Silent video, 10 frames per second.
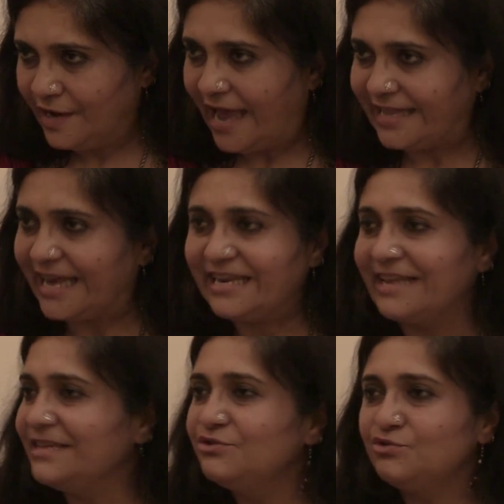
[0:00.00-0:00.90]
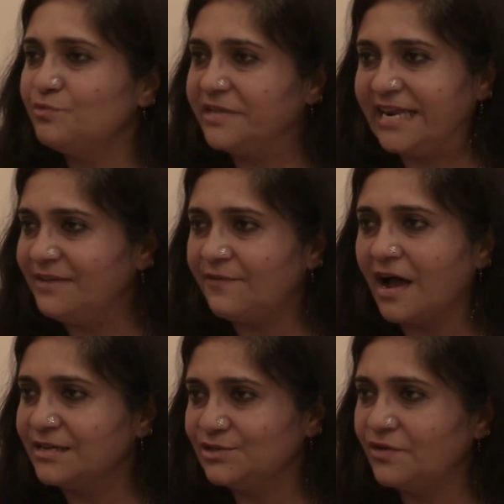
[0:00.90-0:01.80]
and had nothing to do with any
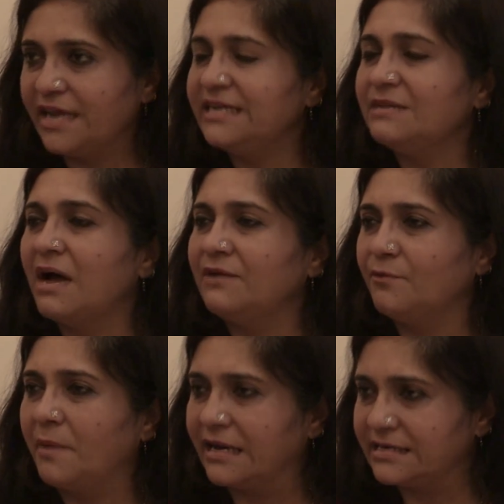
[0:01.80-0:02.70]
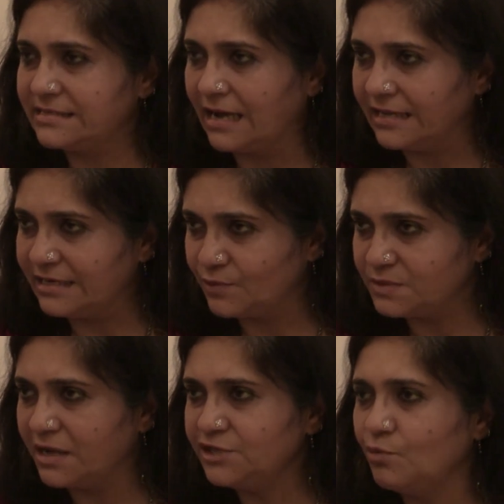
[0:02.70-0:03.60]
fast or any demand for Pakistan. It
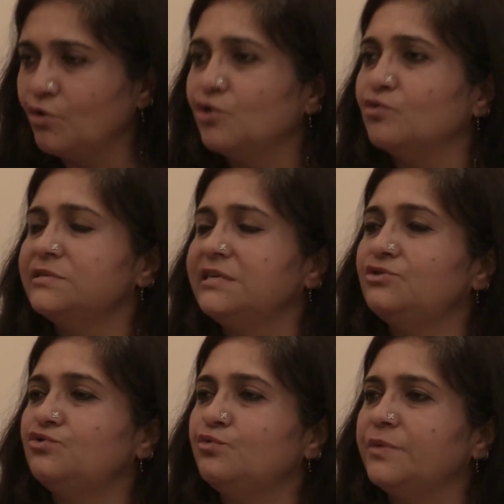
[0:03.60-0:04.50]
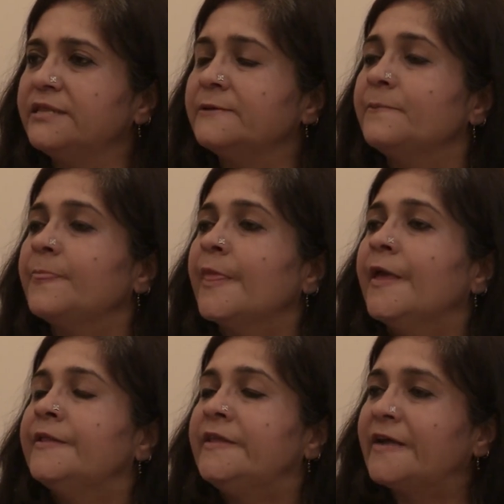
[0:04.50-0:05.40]
was much more closely to do with
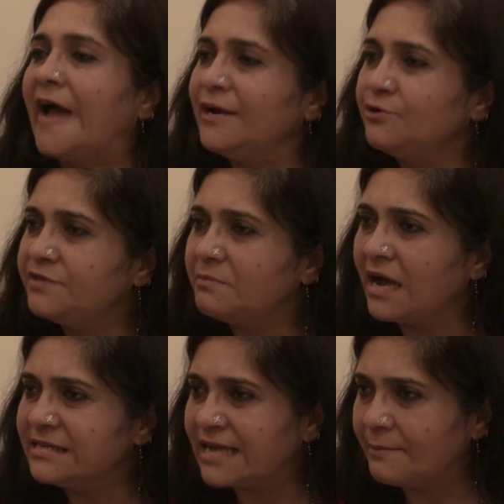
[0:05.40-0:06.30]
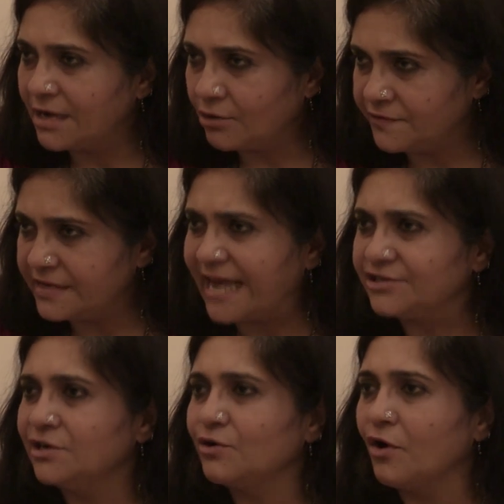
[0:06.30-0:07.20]
the kind of demands coming out of the
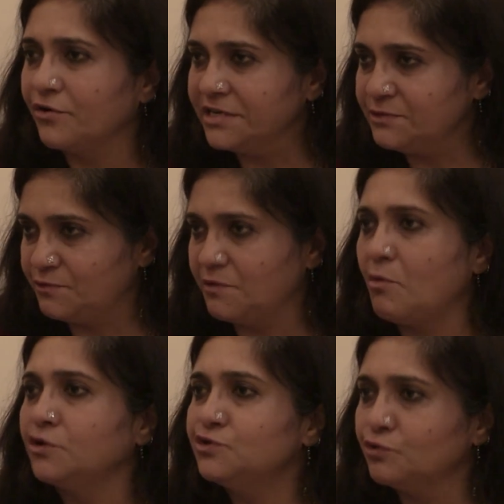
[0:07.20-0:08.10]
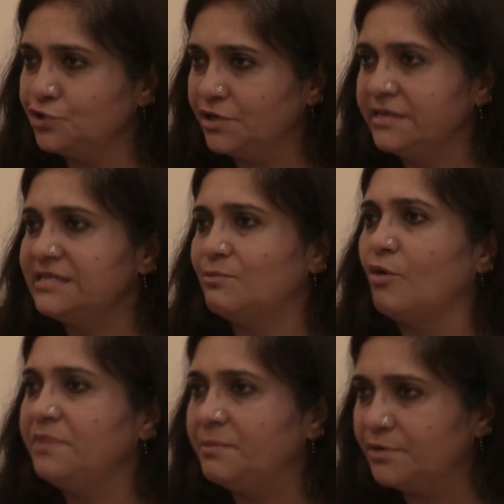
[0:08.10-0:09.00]
National Congress, which were more socialist,
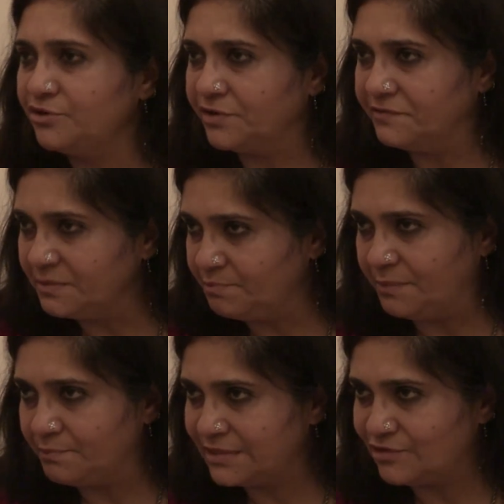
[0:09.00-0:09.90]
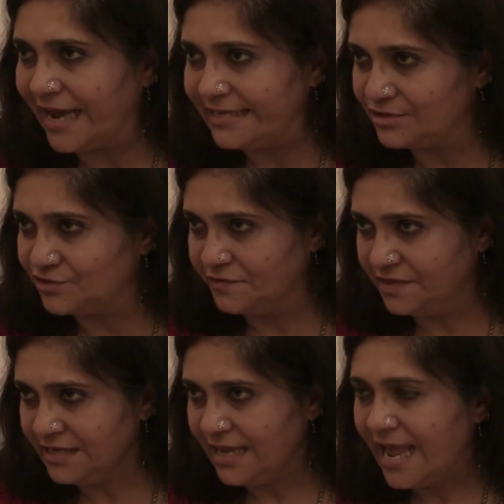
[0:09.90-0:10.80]
more people driven, people's rights
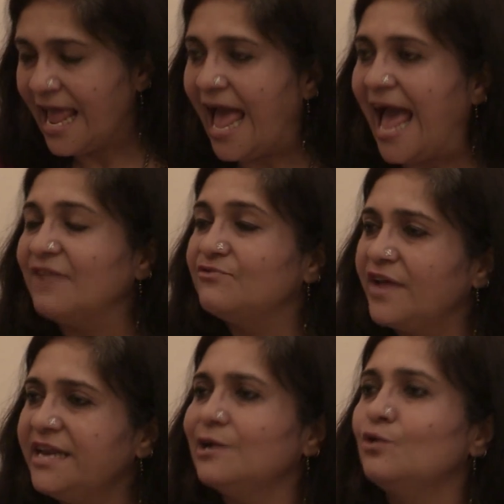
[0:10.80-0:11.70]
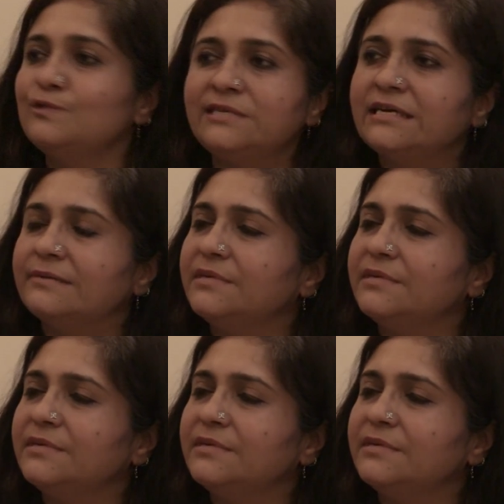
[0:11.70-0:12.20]
driven, and very closely